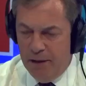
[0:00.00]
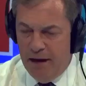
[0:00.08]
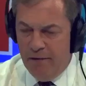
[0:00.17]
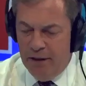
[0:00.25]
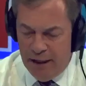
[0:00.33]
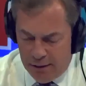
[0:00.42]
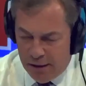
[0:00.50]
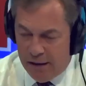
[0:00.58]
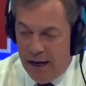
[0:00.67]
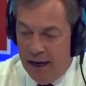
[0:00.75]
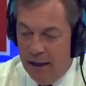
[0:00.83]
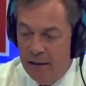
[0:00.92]
they're a little
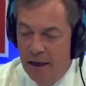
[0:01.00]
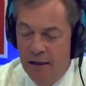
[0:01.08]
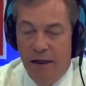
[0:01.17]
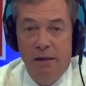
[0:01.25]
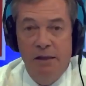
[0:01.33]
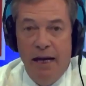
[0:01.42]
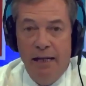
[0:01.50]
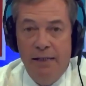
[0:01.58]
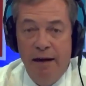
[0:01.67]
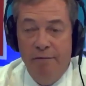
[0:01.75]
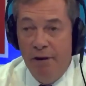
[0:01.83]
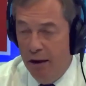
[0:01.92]
state, and little states
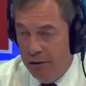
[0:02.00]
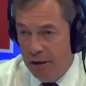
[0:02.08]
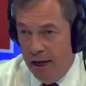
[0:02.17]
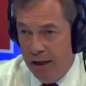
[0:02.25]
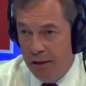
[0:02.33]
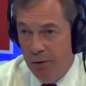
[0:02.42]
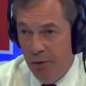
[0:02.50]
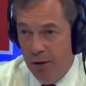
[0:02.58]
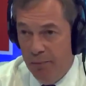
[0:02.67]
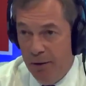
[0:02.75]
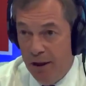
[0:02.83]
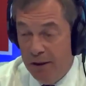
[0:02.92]
have no say at all
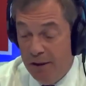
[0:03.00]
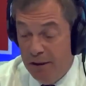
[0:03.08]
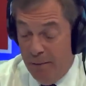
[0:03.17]
in Brussels.